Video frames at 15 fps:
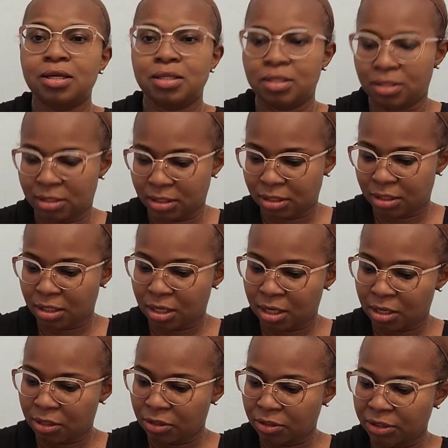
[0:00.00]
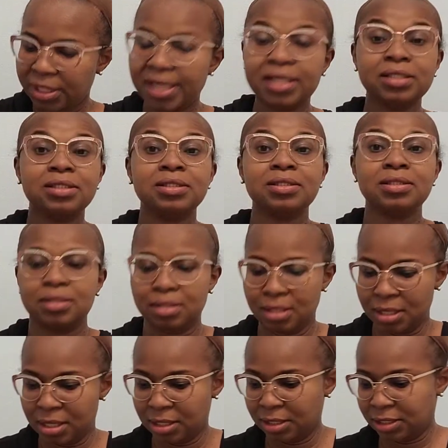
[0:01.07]
So let's
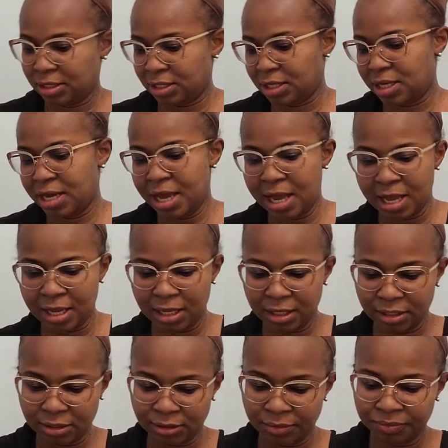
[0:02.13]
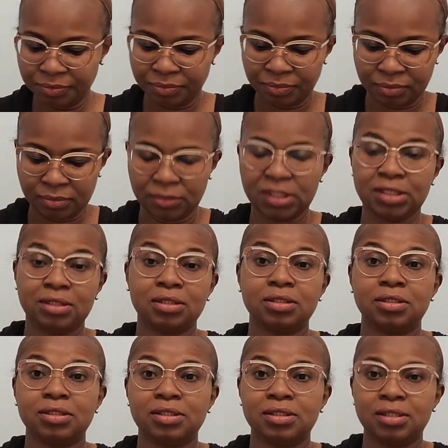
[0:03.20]
see how it's
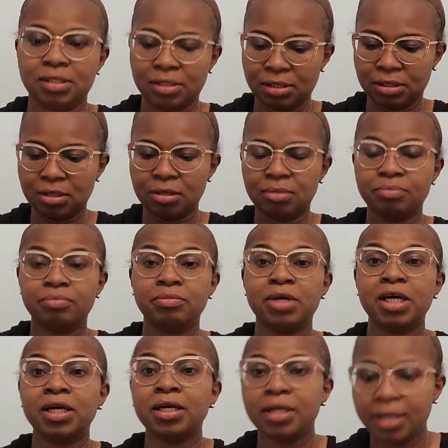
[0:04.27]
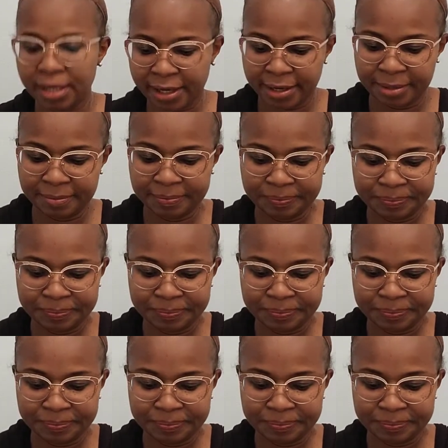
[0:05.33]
gonna sit on my hair.